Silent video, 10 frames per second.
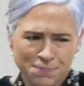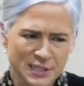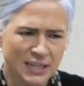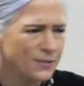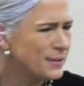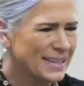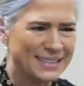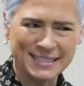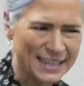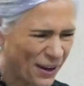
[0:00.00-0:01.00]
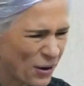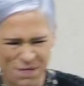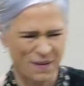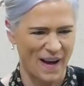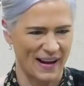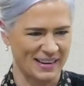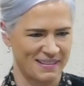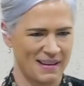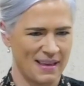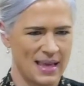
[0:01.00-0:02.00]
absolutely
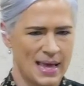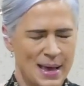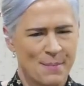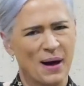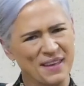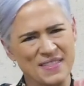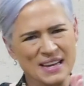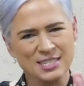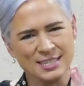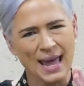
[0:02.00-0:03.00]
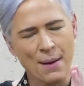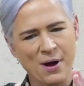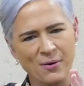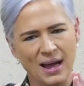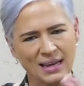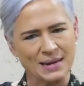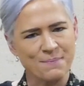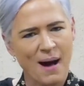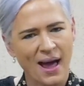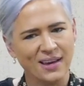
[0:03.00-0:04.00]
terrified by this camera
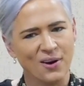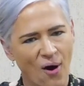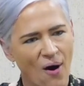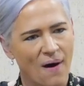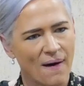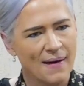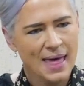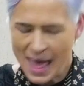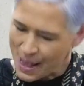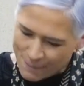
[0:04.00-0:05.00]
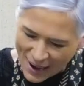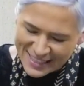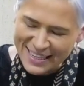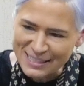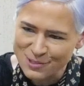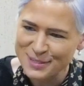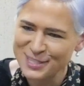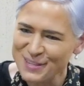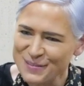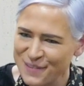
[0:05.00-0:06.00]
in my car. My kids were
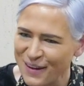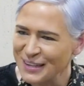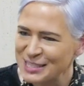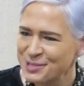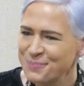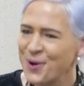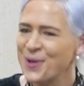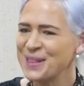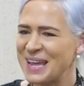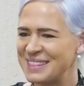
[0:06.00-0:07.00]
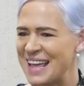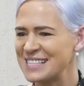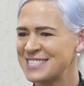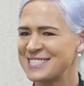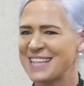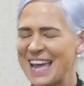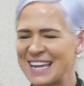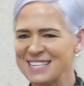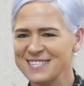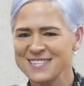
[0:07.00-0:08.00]
still very small at that
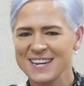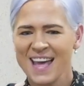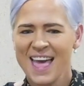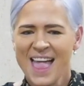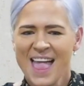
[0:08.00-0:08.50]
stage.